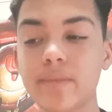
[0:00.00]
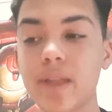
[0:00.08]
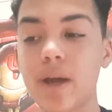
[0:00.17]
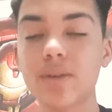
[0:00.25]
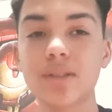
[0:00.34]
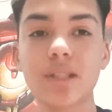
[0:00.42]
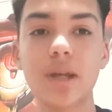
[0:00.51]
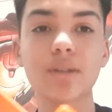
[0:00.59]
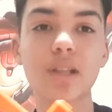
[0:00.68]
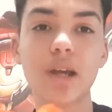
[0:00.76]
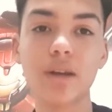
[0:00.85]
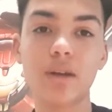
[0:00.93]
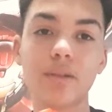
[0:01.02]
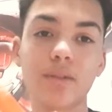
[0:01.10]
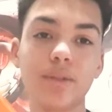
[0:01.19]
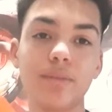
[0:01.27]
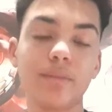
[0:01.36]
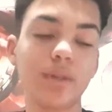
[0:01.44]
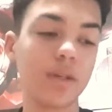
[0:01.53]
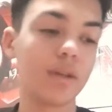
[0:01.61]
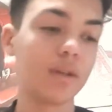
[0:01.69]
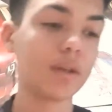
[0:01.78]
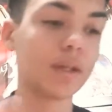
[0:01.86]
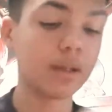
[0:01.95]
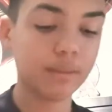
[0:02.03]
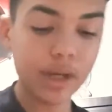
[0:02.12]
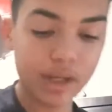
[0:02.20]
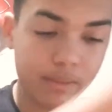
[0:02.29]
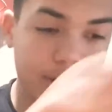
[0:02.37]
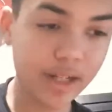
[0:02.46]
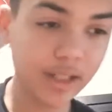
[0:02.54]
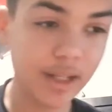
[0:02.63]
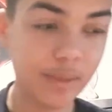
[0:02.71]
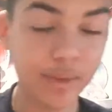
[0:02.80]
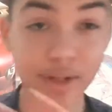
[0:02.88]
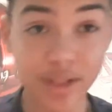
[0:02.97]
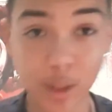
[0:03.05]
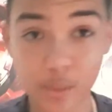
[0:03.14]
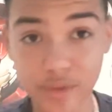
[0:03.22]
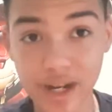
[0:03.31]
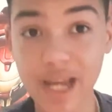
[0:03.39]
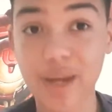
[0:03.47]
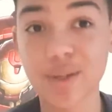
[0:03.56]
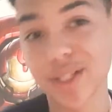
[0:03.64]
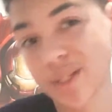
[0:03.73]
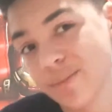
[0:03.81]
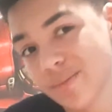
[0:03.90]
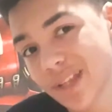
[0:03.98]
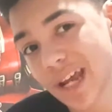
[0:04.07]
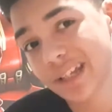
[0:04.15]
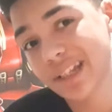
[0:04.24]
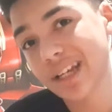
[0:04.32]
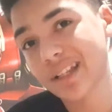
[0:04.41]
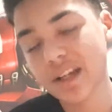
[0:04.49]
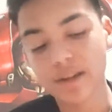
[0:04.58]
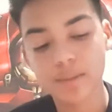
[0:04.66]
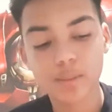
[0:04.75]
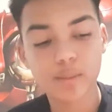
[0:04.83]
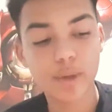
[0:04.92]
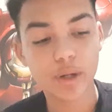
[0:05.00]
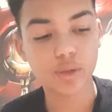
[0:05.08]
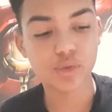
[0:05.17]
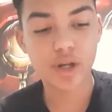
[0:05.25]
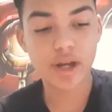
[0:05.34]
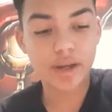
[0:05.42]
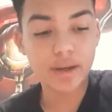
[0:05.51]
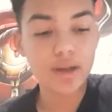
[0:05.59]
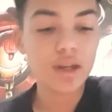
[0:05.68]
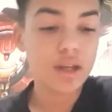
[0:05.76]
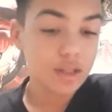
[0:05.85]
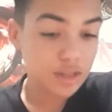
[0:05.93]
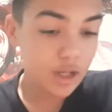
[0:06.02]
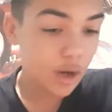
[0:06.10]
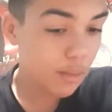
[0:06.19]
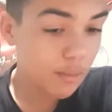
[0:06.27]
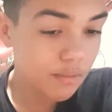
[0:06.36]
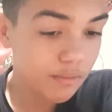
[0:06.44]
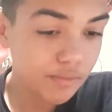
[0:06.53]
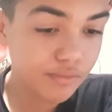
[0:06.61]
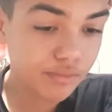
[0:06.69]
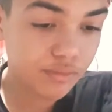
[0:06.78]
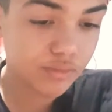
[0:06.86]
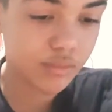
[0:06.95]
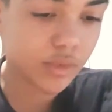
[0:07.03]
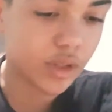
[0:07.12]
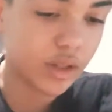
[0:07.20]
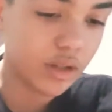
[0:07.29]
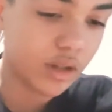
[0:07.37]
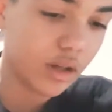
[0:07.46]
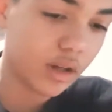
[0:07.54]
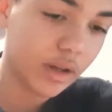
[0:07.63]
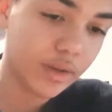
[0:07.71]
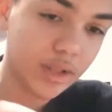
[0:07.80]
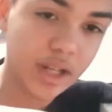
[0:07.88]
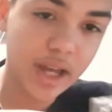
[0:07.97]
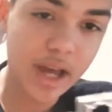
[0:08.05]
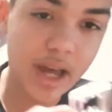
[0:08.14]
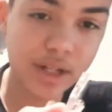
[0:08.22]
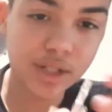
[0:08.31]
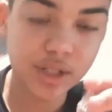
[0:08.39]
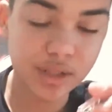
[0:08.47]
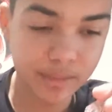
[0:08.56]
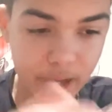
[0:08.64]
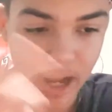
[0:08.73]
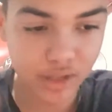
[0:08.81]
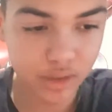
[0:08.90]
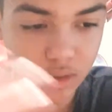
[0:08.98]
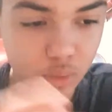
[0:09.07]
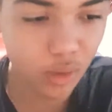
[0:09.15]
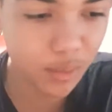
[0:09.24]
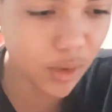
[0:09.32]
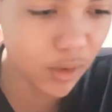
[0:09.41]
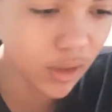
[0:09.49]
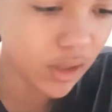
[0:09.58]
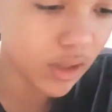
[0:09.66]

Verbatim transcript: that'll, that'll slide on too. But mainly, we're just going for accuracy. Not, not a lot of barrel drag. So, uh, here's the catch. Catch looks normal.